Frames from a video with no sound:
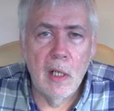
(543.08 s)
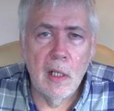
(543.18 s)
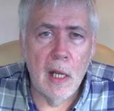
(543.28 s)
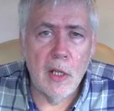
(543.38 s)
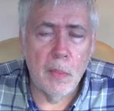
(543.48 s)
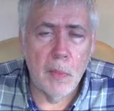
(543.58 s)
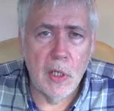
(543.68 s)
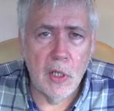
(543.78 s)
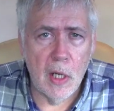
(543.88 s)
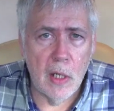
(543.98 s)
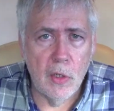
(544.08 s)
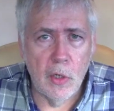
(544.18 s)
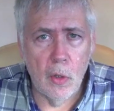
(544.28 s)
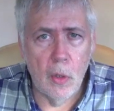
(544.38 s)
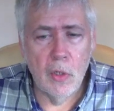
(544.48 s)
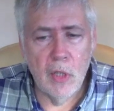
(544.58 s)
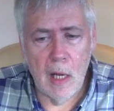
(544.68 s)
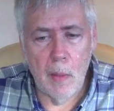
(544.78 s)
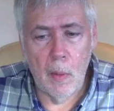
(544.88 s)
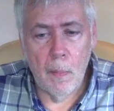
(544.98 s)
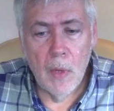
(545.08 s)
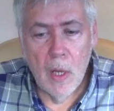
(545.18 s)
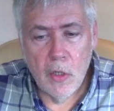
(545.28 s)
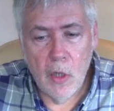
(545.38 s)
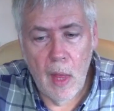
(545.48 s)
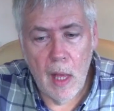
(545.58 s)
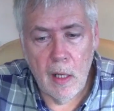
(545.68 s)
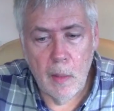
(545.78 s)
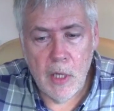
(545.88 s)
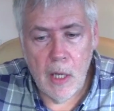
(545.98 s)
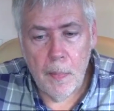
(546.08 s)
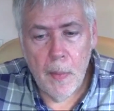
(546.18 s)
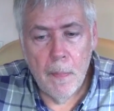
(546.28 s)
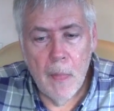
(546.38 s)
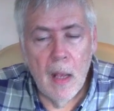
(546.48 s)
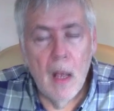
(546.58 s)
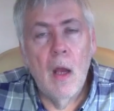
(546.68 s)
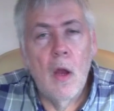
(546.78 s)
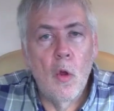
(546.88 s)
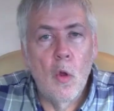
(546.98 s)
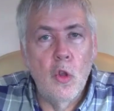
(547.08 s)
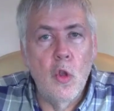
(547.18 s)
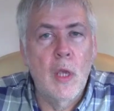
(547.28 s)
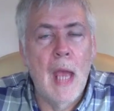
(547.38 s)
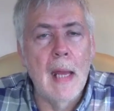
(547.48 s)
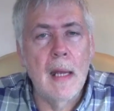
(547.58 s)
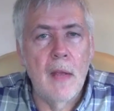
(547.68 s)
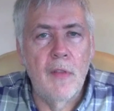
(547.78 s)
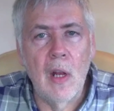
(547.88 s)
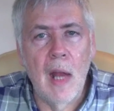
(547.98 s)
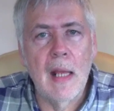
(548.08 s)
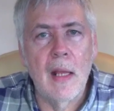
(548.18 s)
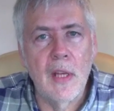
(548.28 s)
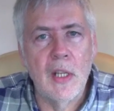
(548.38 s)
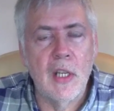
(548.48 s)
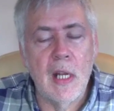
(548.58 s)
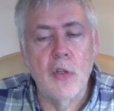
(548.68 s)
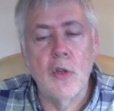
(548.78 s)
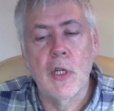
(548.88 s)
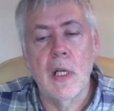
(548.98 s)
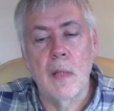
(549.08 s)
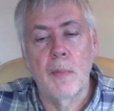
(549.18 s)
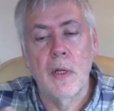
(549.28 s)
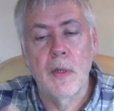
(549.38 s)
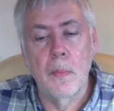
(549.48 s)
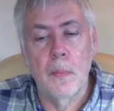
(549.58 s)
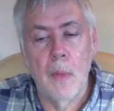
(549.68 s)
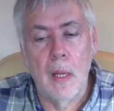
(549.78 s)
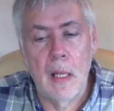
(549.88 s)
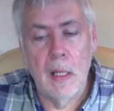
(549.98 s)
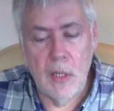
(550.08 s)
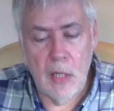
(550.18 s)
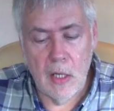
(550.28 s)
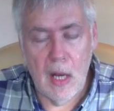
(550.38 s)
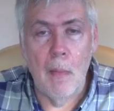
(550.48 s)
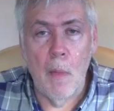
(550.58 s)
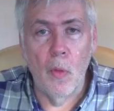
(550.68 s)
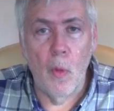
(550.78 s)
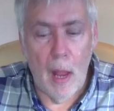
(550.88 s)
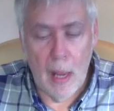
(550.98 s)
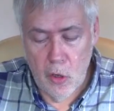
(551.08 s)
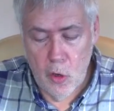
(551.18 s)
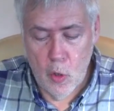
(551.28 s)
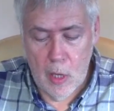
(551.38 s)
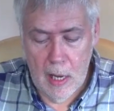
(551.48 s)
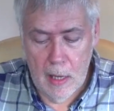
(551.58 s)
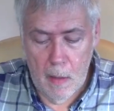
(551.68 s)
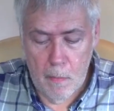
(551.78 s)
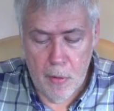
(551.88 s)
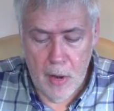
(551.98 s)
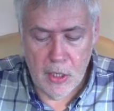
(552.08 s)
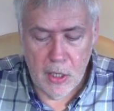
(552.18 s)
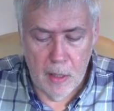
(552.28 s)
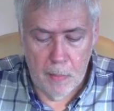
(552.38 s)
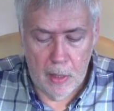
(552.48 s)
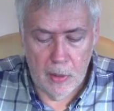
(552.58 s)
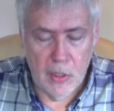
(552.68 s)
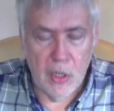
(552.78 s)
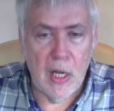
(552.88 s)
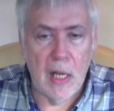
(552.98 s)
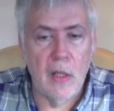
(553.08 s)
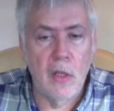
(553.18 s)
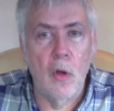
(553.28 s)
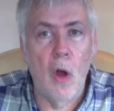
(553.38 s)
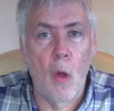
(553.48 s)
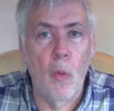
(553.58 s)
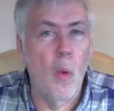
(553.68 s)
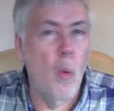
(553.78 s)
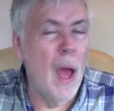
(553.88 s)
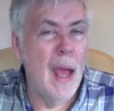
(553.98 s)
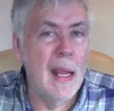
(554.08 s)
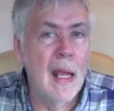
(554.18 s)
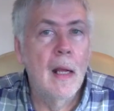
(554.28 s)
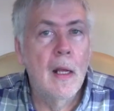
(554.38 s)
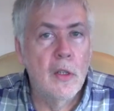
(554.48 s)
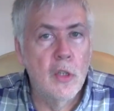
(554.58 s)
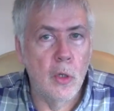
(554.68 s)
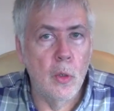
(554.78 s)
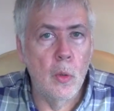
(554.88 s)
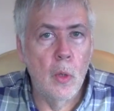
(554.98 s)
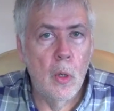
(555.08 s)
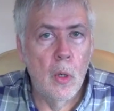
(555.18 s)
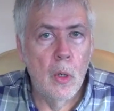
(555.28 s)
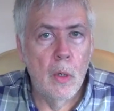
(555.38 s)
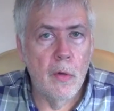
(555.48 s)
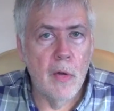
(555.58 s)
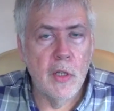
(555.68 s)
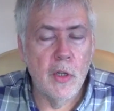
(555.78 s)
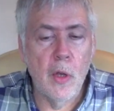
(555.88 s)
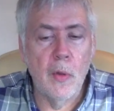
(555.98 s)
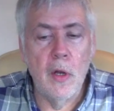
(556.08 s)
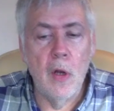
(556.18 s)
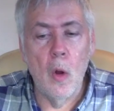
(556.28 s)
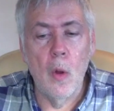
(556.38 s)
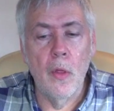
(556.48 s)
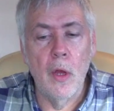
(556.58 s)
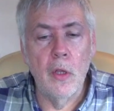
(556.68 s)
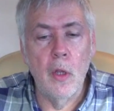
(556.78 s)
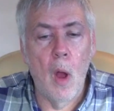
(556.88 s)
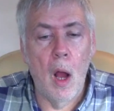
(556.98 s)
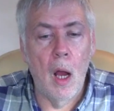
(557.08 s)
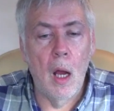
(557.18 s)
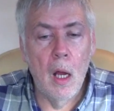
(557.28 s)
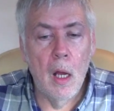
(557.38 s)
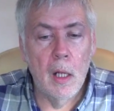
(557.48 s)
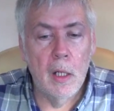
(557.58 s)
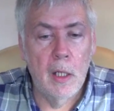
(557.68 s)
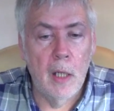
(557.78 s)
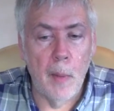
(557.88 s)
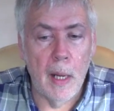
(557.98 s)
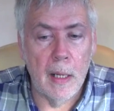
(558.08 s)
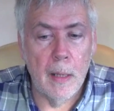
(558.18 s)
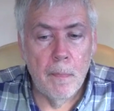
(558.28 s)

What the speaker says: gets somebody to take you to your table. So that comes up. You can, if you like, at this stage, you'll see at the bottom it says I'm on the way. You can press the button to say that you're on the way to the restaurant, so they know that you are coming.